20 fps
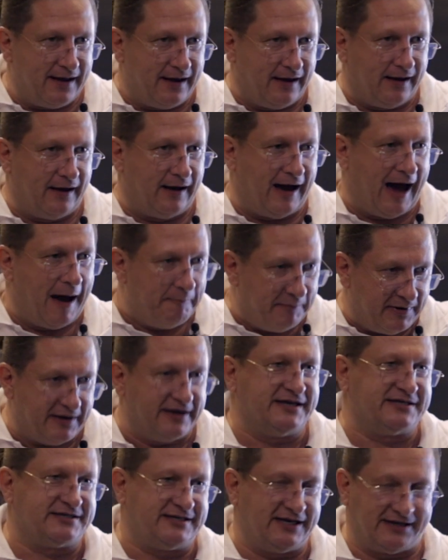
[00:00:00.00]

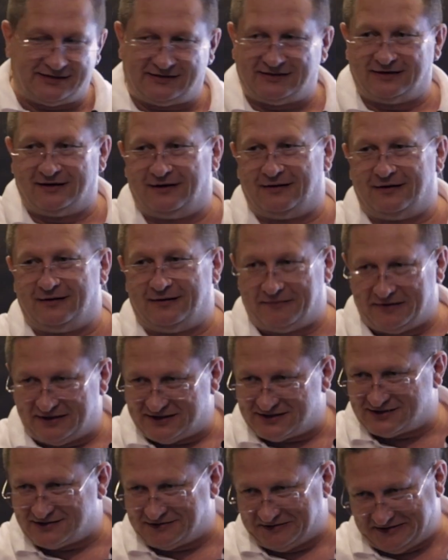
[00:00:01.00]
humbleness that
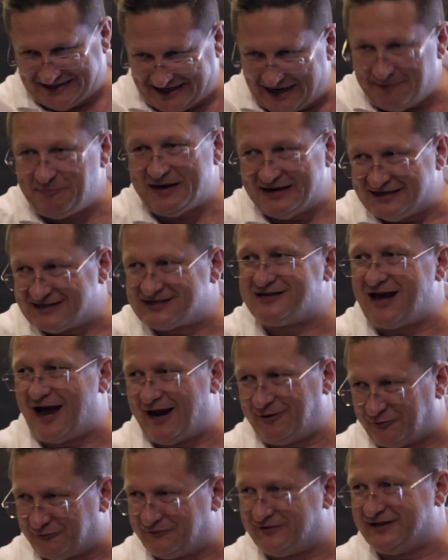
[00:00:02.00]
is deep
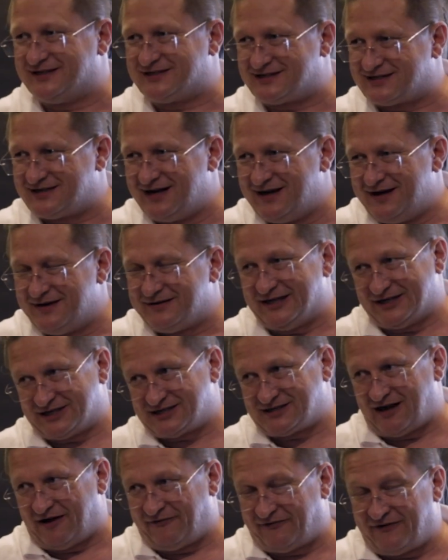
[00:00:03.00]
inside of this
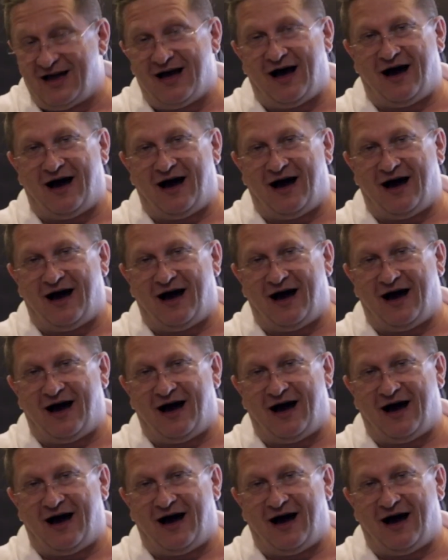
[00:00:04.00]
stuff.